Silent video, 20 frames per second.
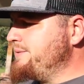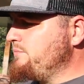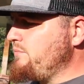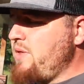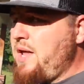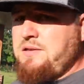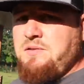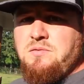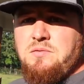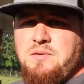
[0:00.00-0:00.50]

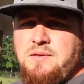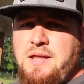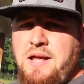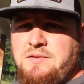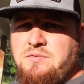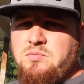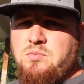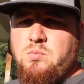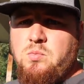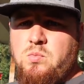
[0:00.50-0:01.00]

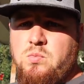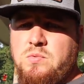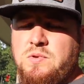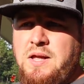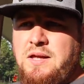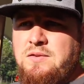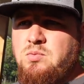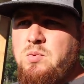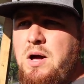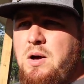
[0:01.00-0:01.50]
that's
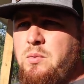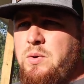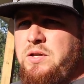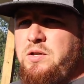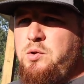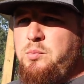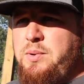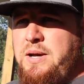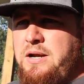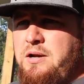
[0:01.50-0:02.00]
what we
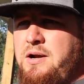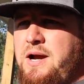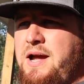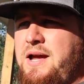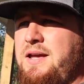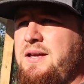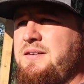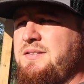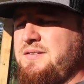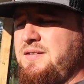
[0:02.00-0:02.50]
do better
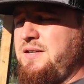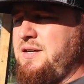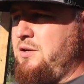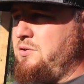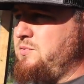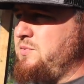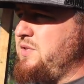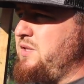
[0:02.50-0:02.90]
at is the goats,